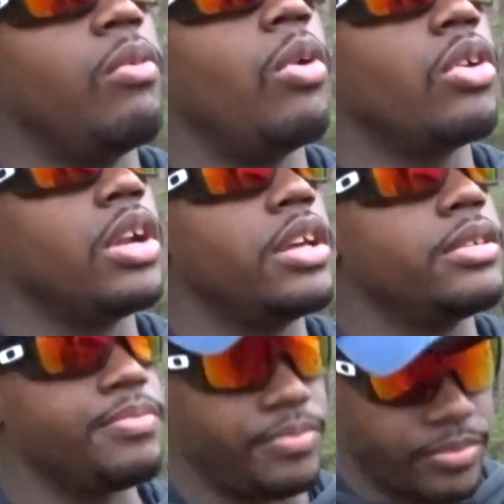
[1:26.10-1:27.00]
wanted it
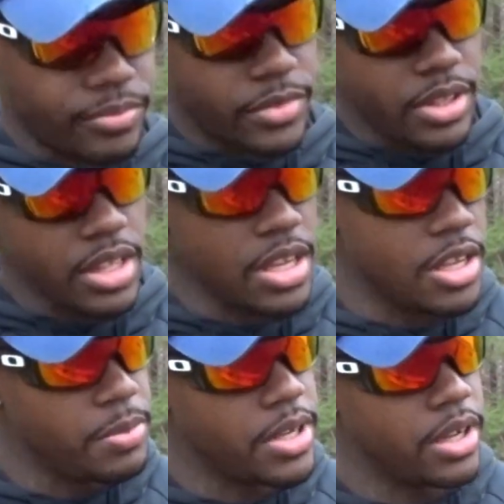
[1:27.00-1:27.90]

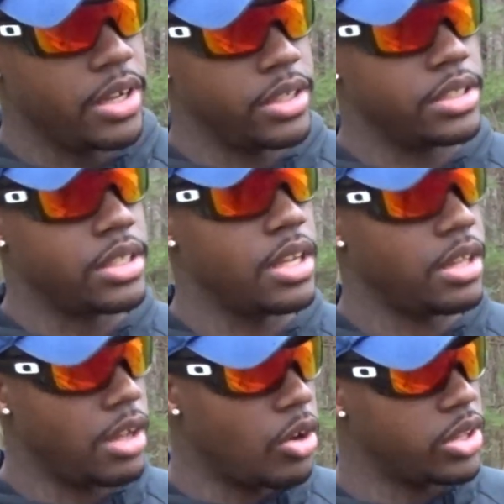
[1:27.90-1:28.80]
is because
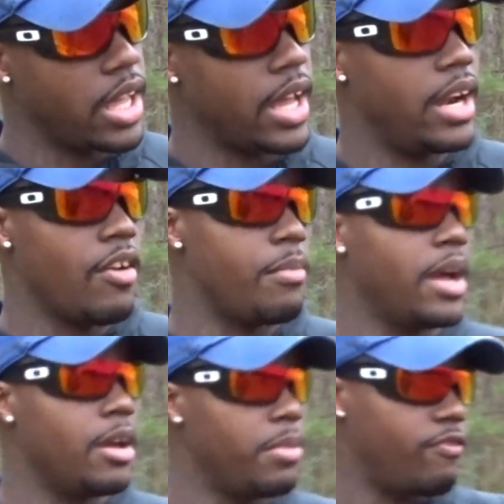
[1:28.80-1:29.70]
the only thing I love about
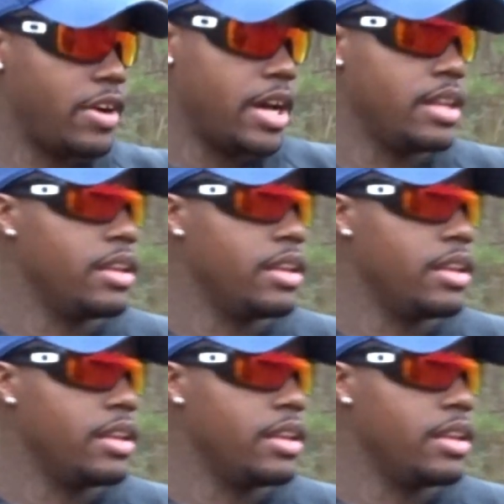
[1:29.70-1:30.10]
MP5